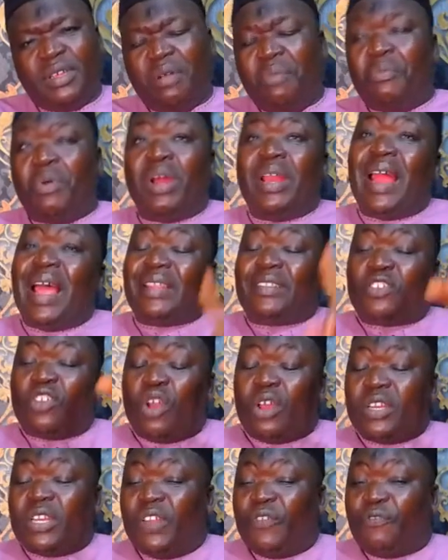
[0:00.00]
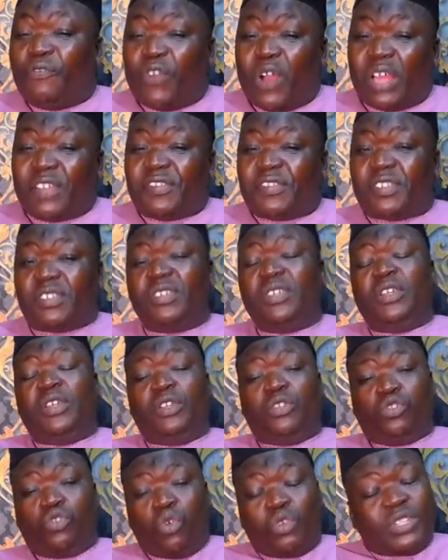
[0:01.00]
but lati on the first
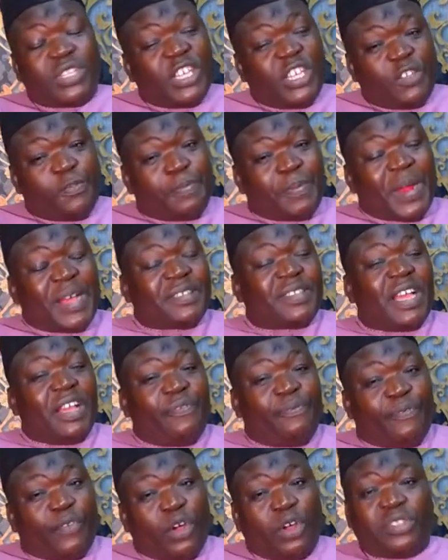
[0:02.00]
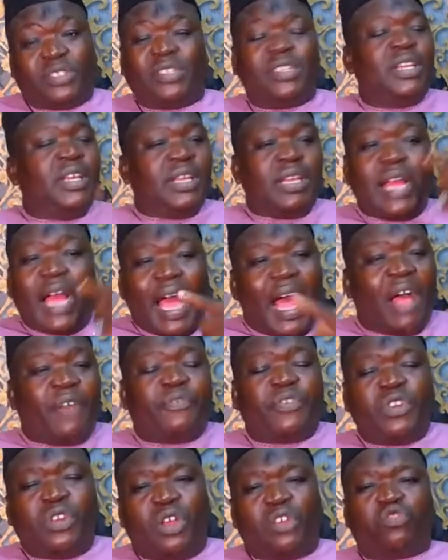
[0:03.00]
to this present fourth
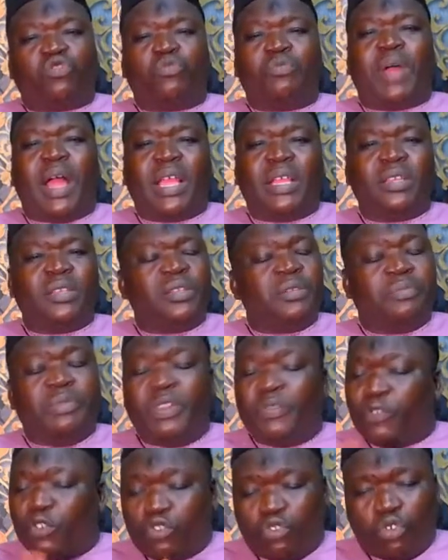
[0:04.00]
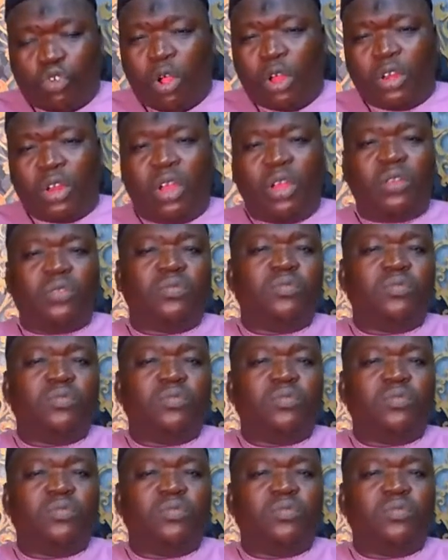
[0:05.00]
half no so bai mi foju kan na